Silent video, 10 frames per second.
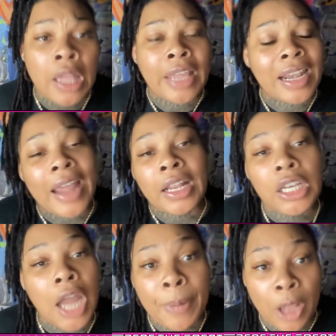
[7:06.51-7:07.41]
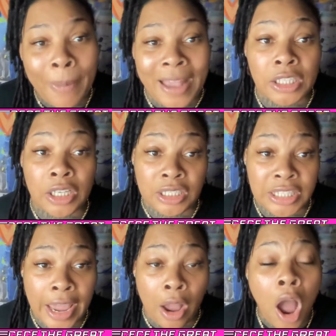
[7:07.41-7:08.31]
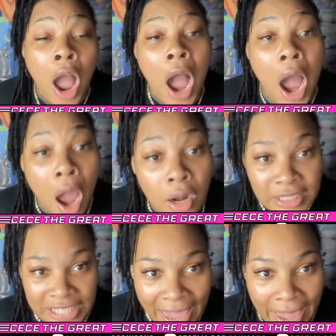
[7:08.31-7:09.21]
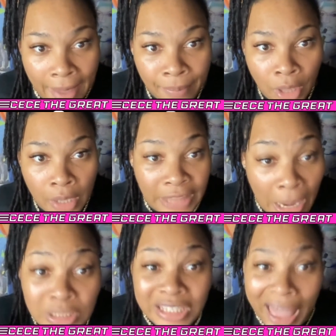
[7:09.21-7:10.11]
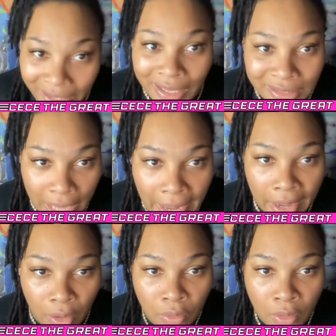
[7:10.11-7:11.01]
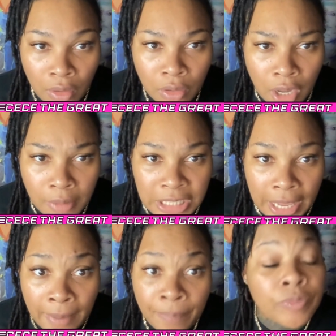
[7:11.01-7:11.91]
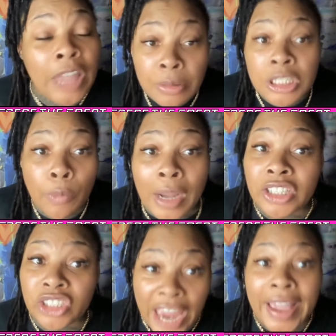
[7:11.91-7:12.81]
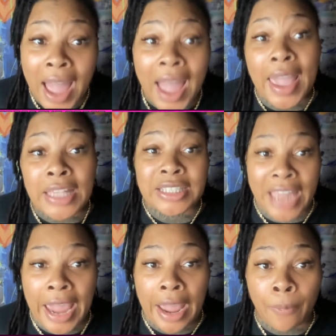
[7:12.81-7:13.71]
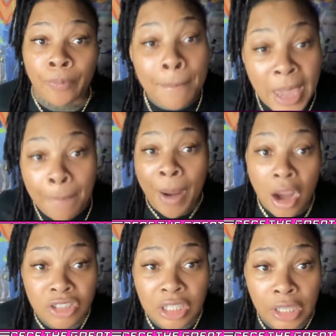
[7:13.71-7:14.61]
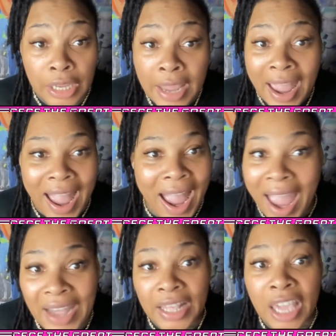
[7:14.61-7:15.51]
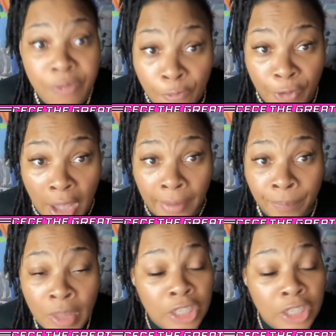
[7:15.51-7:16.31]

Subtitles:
They like, clean up and go back to your cell. All the time, they was locking us down. You know what I'm saying? They was getting ready to shake our ass down. Me personally, I didn't give a fuck.